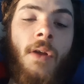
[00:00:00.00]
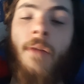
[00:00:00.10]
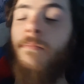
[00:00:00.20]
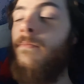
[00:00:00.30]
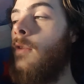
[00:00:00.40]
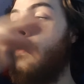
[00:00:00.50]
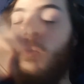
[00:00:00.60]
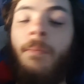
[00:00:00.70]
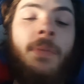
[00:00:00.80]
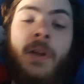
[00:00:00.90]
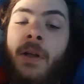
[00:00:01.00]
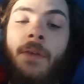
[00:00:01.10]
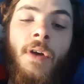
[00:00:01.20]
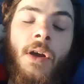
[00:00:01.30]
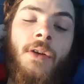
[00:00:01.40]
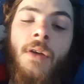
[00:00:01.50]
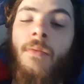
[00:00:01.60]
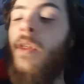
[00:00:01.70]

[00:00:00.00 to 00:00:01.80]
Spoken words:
I'm completely fucking done with it.